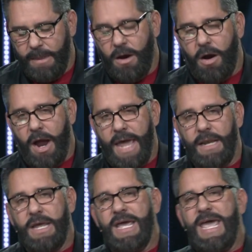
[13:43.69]
All right?
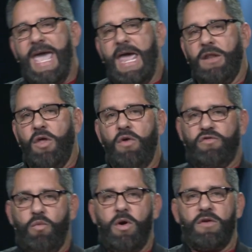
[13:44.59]
And
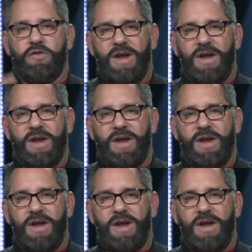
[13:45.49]
those words are